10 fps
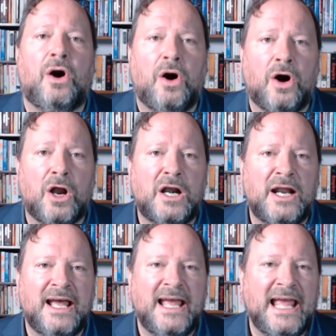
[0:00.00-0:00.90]
are
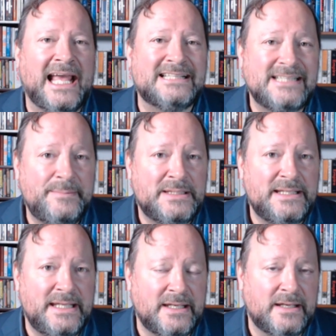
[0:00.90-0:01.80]

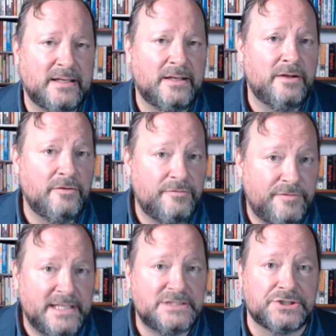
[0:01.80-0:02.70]
exhibiting
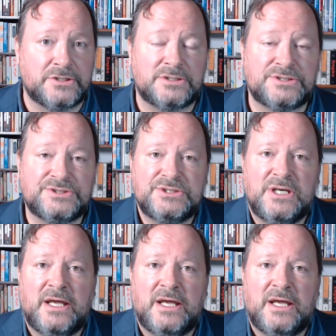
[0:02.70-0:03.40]
features